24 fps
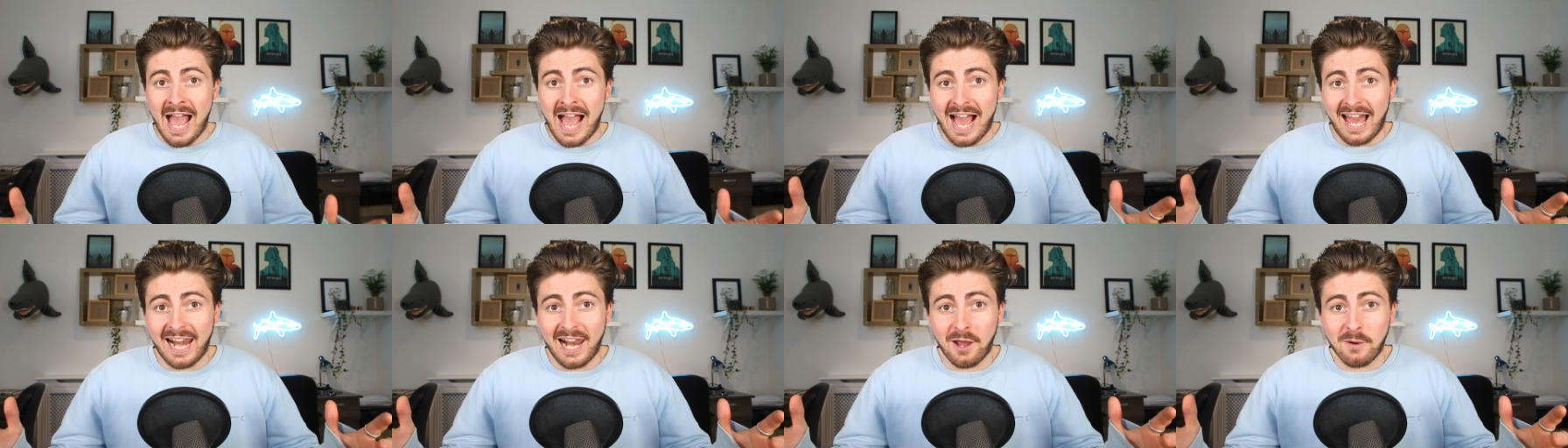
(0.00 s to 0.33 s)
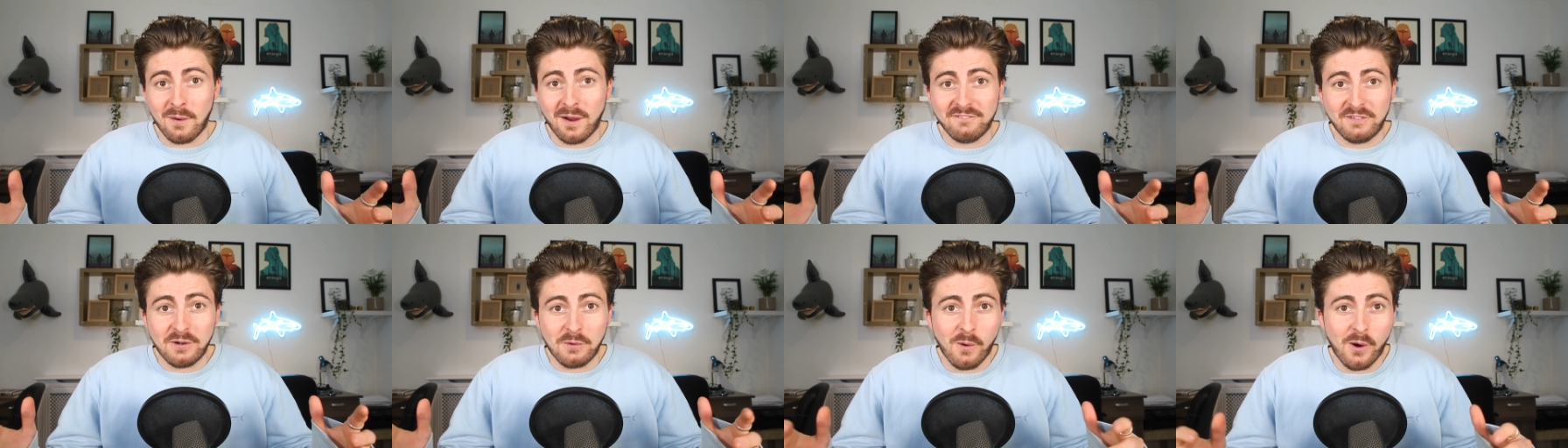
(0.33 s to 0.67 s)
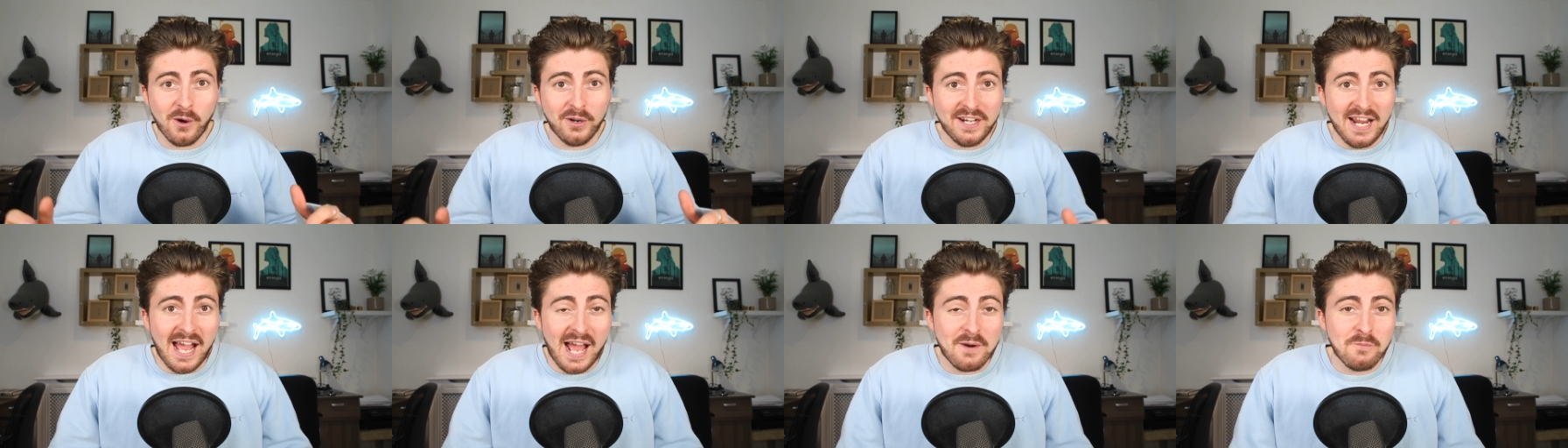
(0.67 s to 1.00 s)
Hello
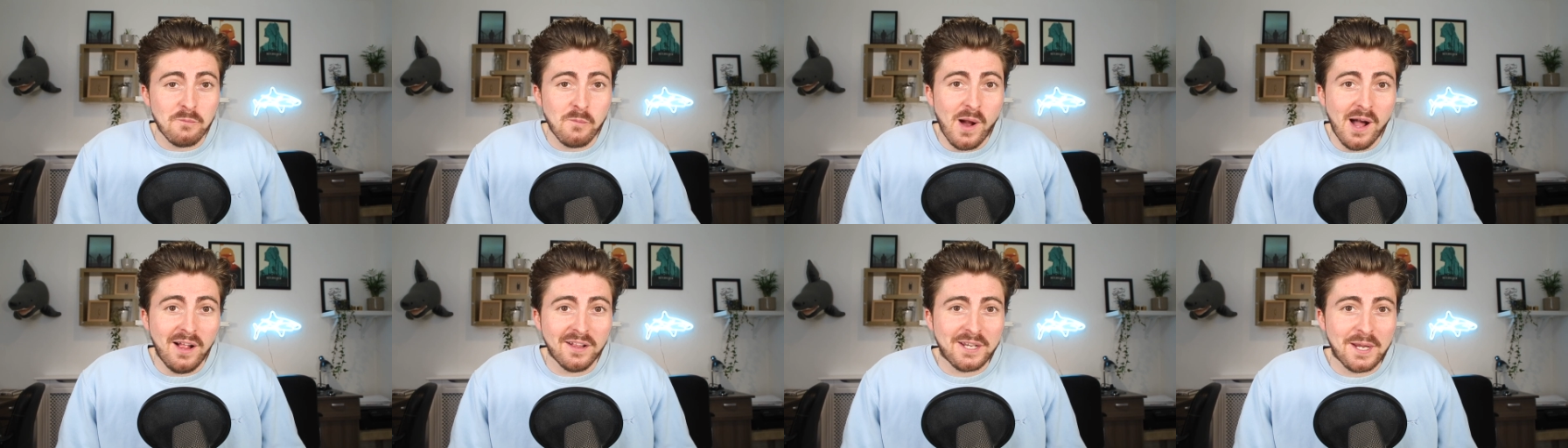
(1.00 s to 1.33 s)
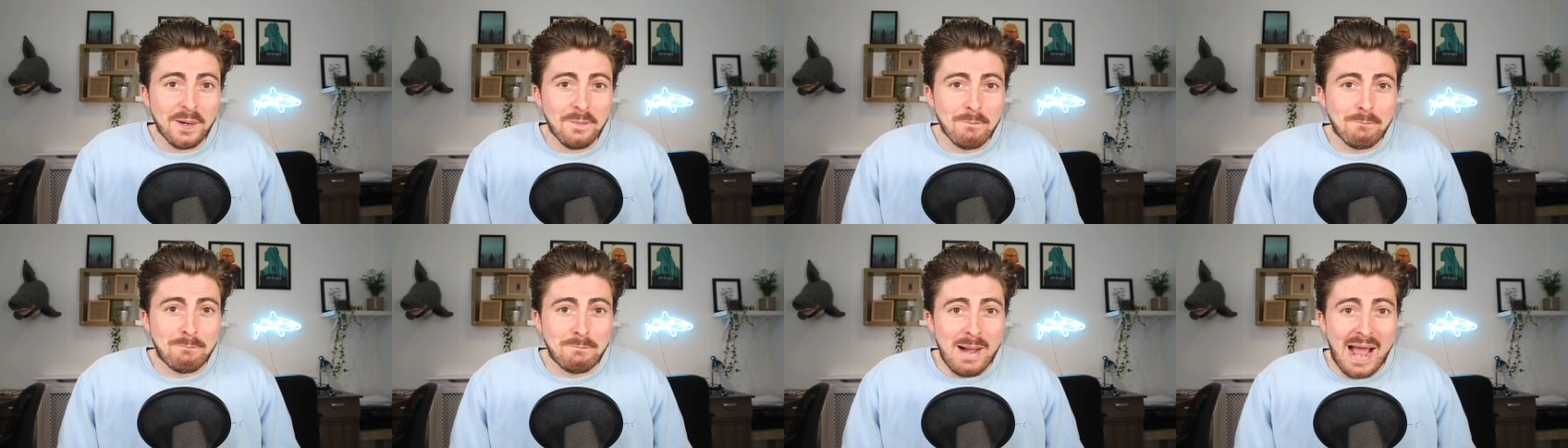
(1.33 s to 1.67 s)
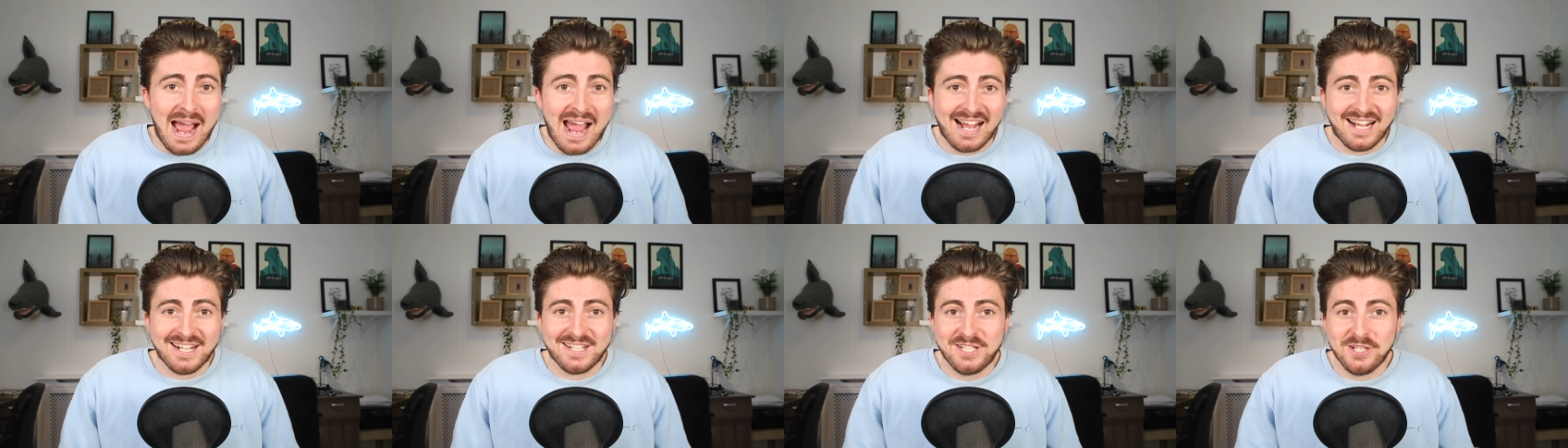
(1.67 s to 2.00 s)
everyone and welcome
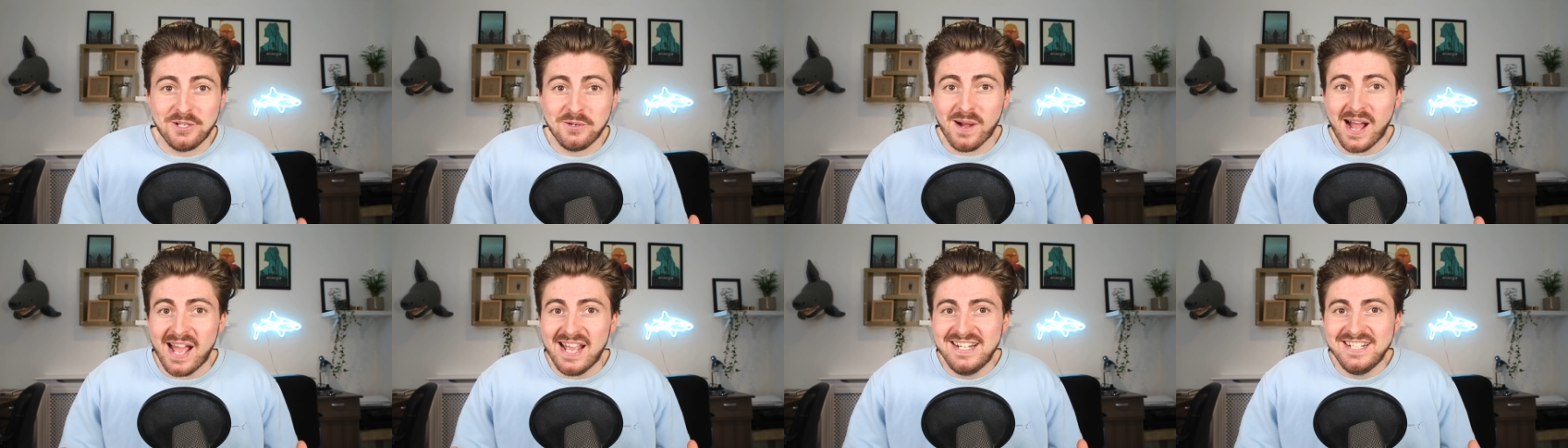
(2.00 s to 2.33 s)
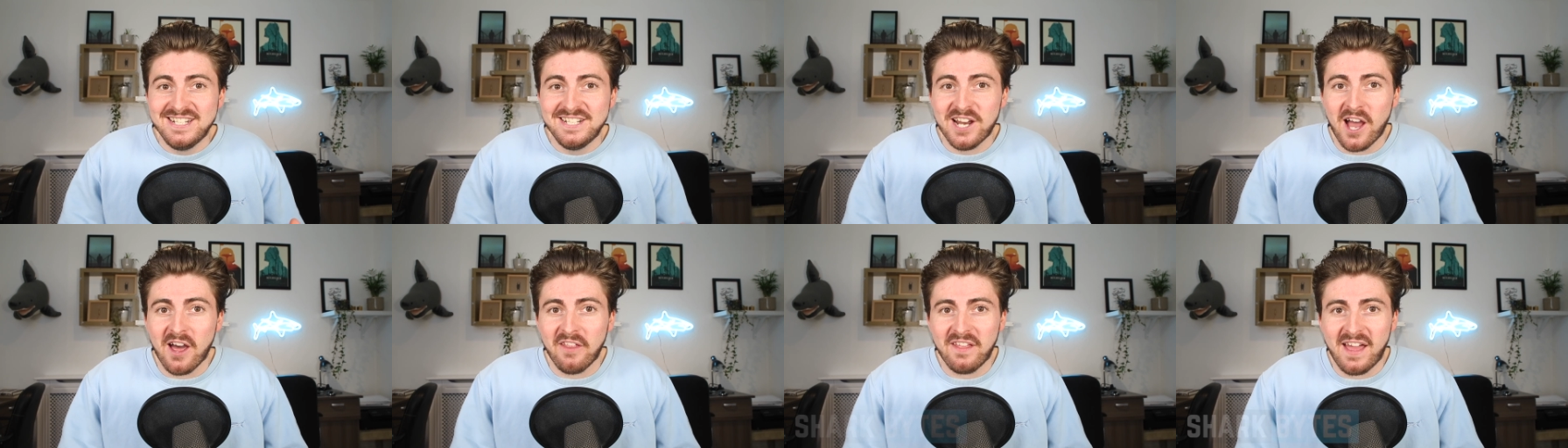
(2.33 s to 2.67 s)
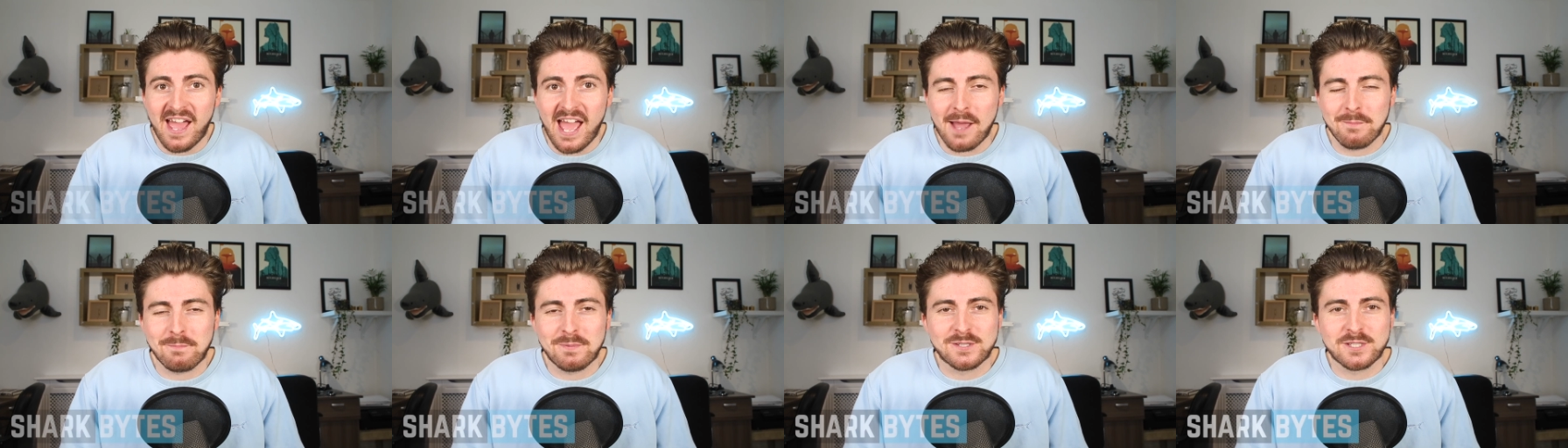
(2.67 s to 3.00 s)
back to another
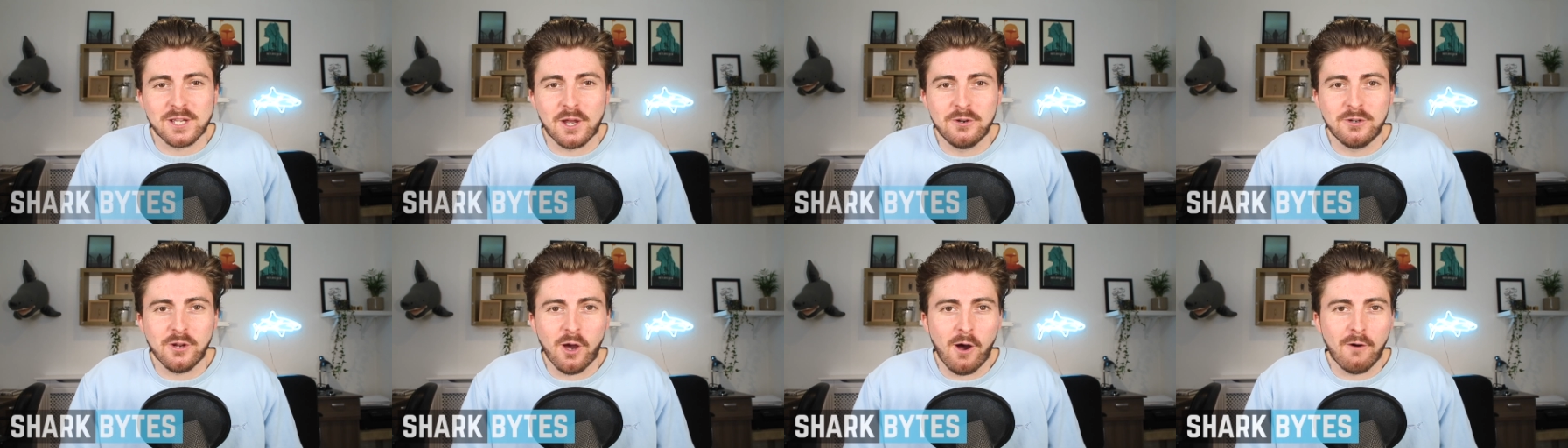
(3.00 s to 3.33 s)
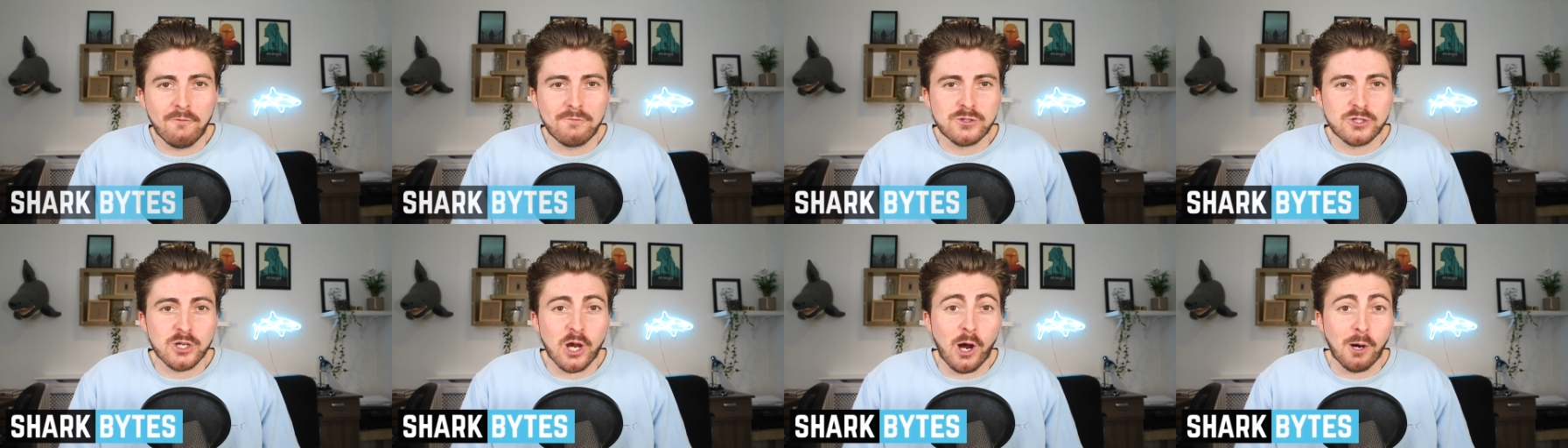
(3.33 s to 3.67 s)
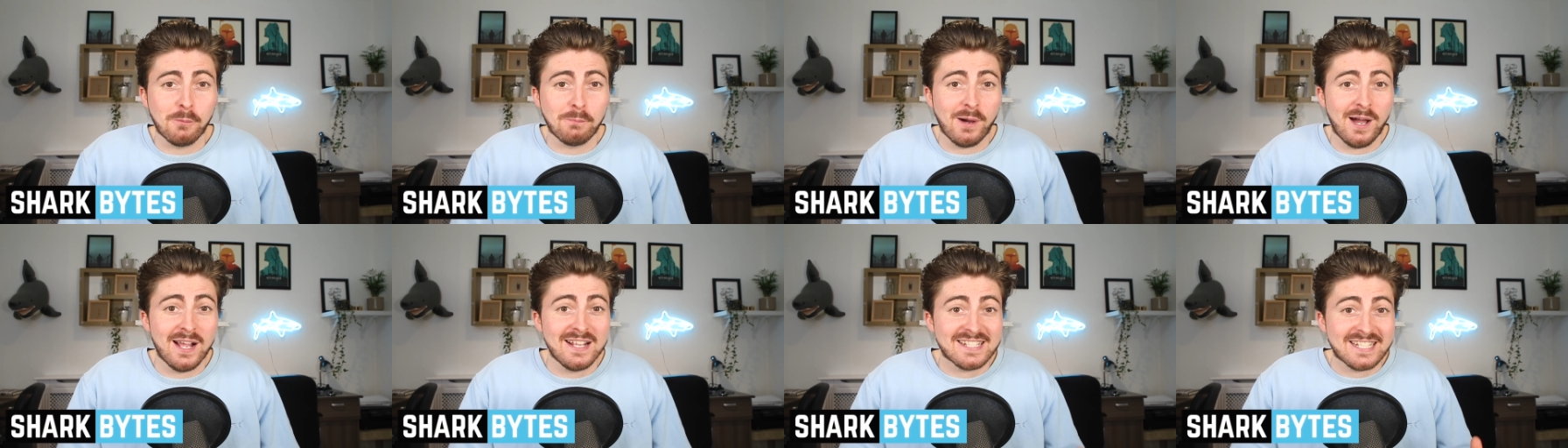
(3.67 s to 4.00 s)
episode of Shark
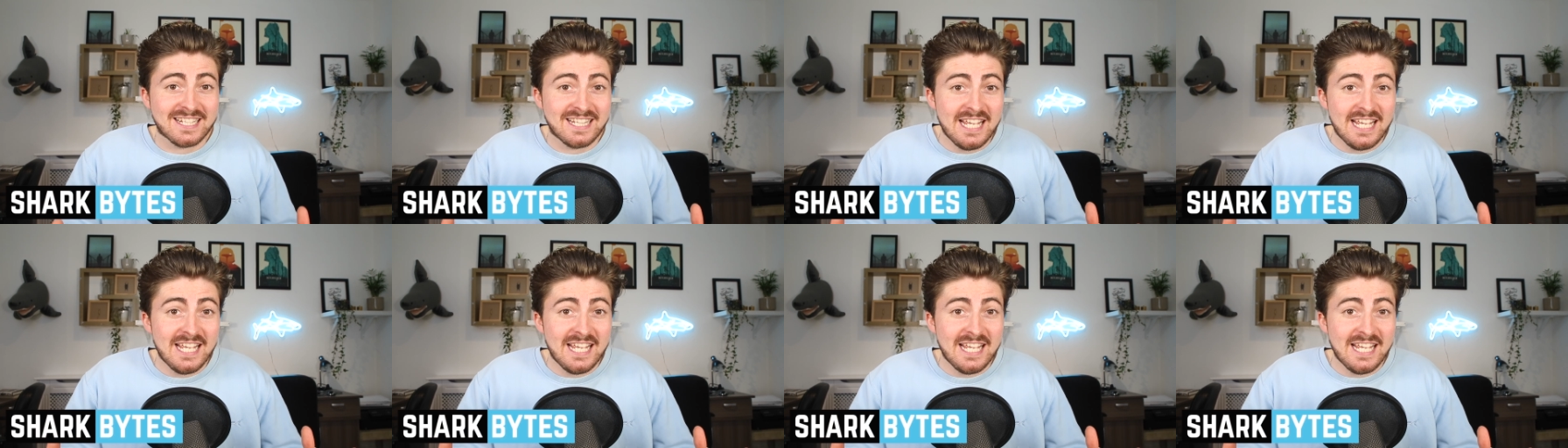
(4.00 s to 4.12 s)
Bytes,